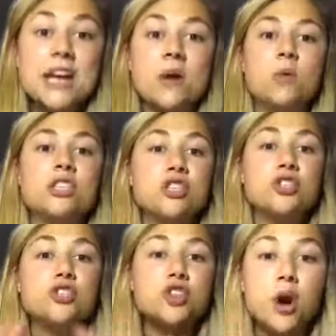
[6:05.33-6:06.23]
And what's
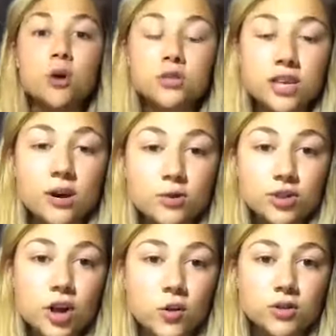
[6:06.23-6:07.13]
so
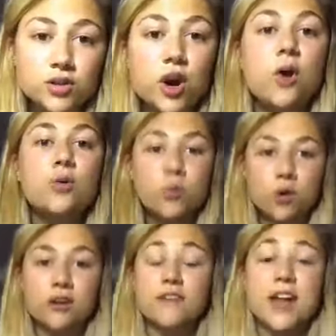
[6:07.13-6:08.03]

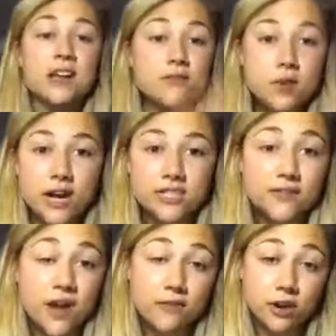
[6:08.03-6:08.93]
cool, if any of you guys have
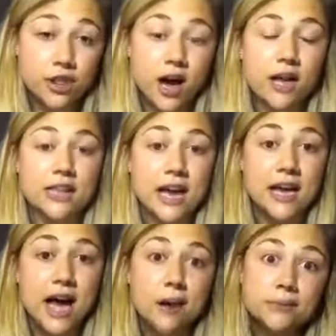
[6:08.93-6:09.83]
ever thought,
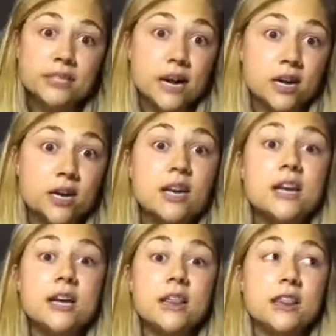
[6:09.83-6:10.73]
like, I'm scared,
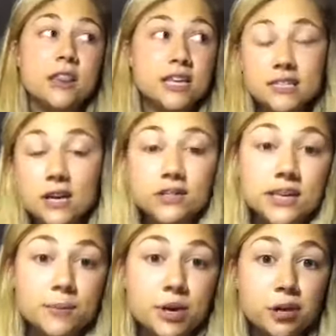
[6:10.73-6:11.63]
this sounds
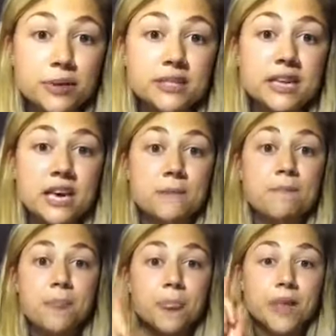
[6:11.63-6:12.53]
like a pyramid
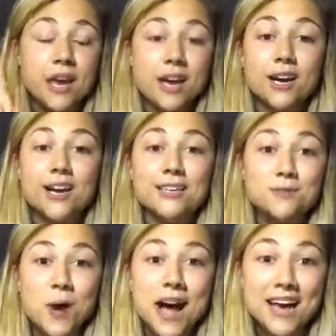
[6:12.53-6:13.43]
scheme, here is
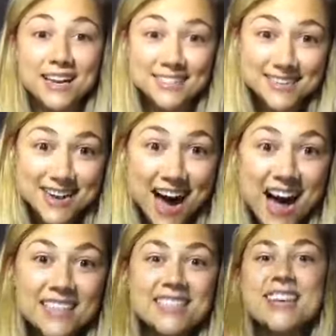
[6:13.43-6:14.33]
why it is
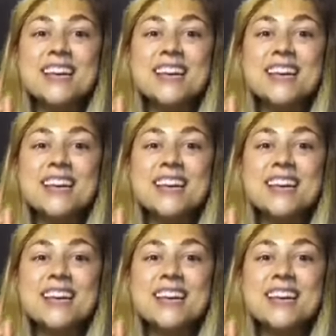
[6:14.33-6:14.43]
not.